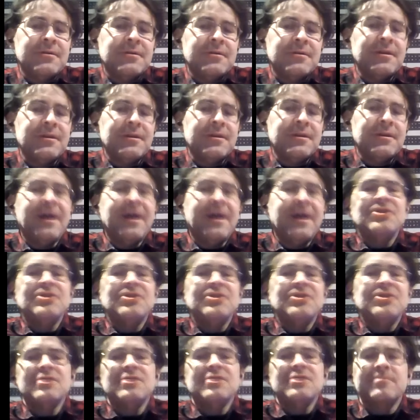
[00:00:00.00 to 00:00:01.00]
not
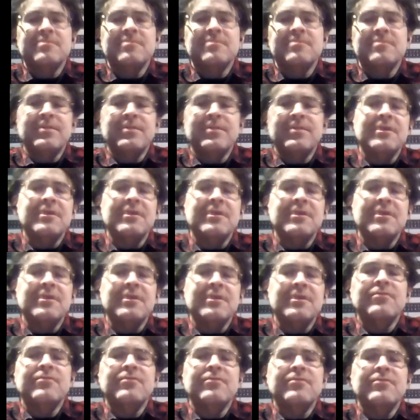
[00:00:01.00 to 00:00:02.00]
just because of
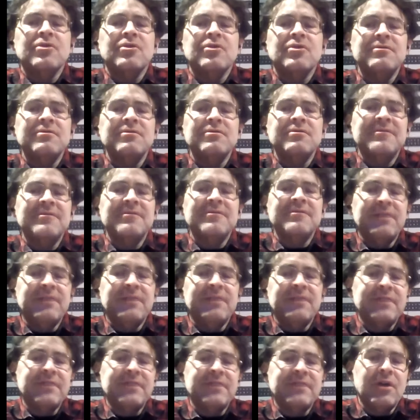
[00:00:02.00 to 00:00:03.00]
the current state of
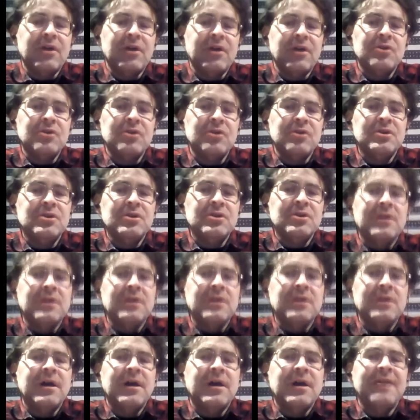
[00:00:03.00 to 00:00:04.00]
technology.
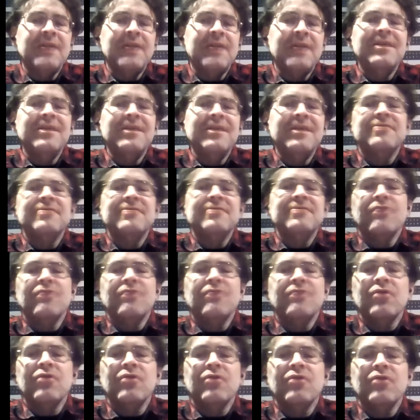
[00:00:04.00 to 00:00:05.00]
I think it's
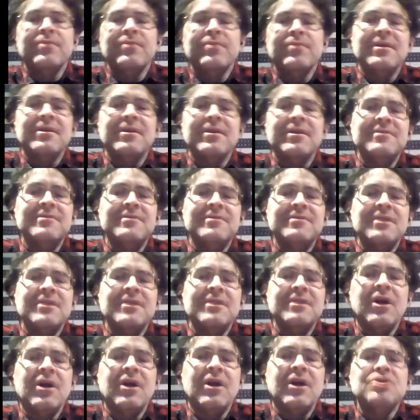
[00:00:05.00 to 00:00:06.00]
false because
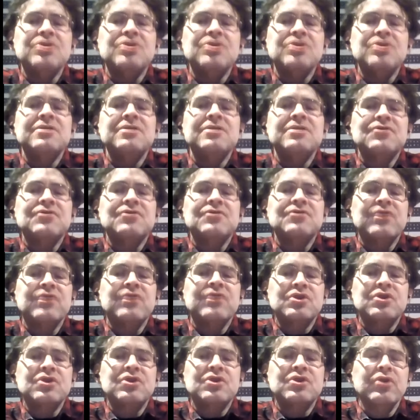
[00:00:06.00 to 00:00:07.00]
technology is
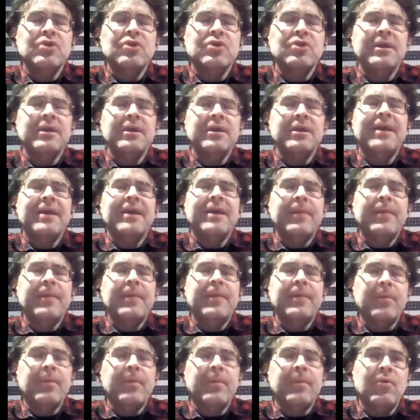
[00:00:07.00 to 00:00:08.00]
structurally
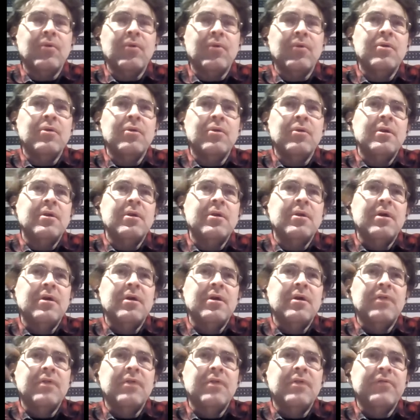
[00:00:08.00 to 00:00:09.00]
incapable
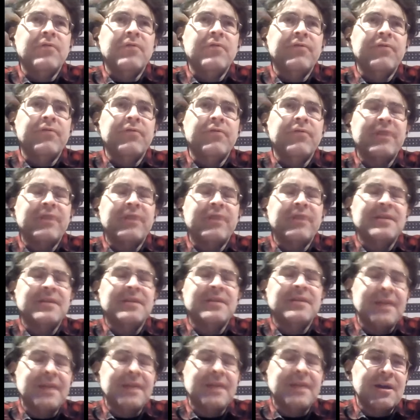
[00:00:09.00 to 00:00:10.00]
of affecting
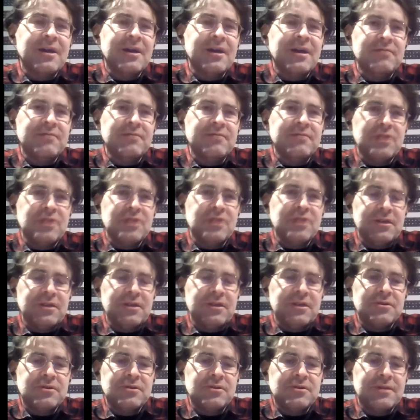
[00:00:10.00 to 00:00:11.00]
that kind of
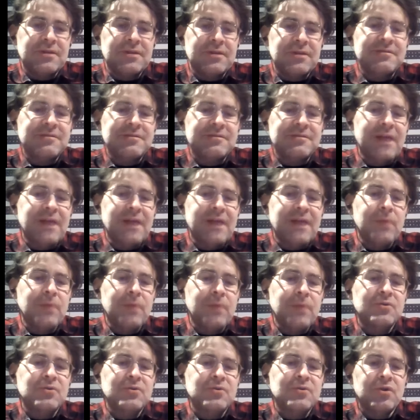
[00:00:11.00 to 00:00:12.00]
change. That's not what's
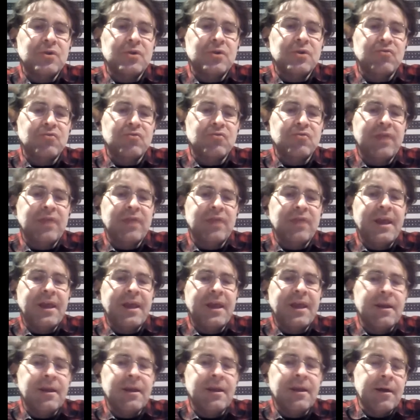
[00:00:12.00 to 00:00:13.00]
going to create
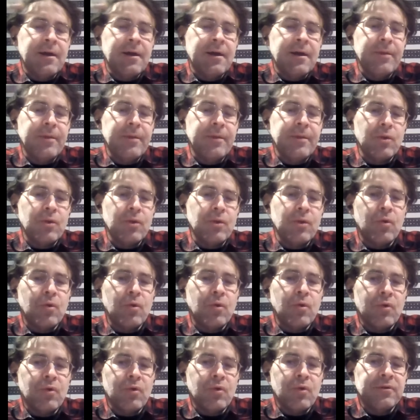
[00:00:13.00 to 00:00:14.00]
a better
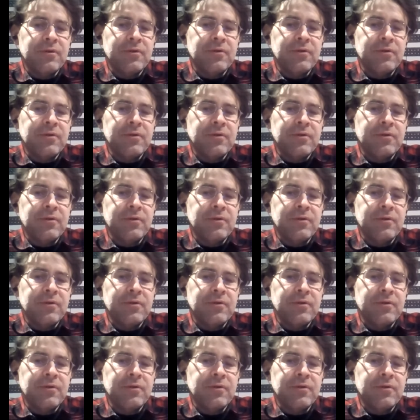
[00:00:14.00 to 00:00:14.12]
world.